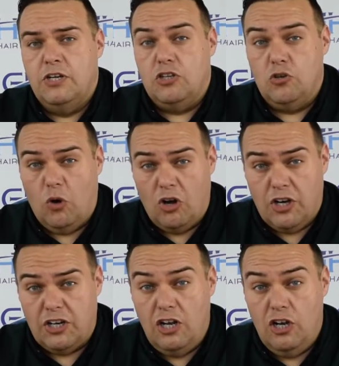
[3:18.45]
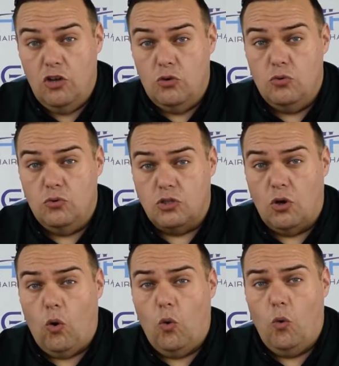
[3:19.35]
you are going to lose
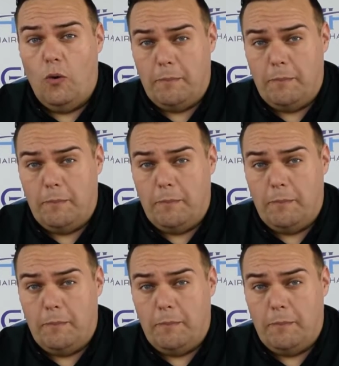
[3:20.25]
all